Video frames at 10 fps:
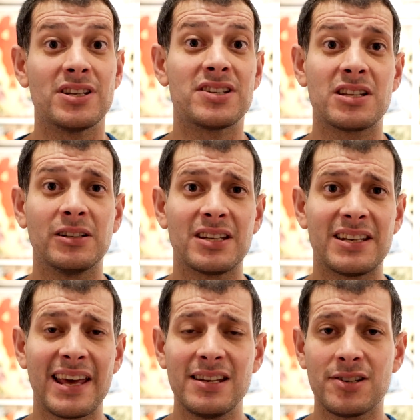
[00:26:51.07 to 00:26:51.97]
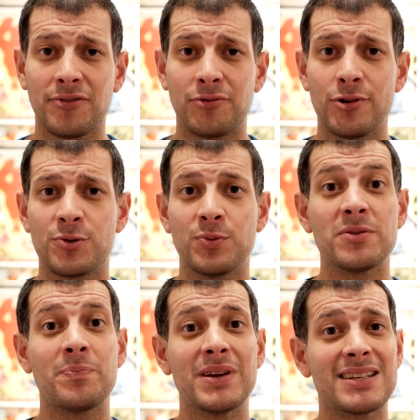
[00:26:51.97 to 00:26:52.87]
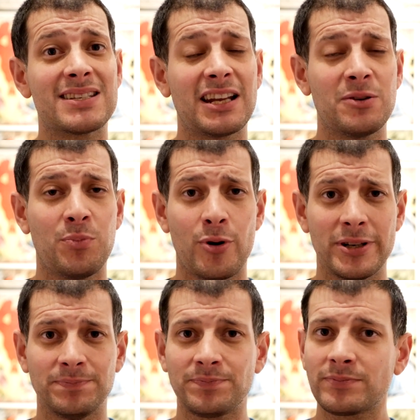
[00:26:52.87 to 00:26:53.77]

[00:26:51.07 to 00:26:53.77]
and still to date for us was a big selling point.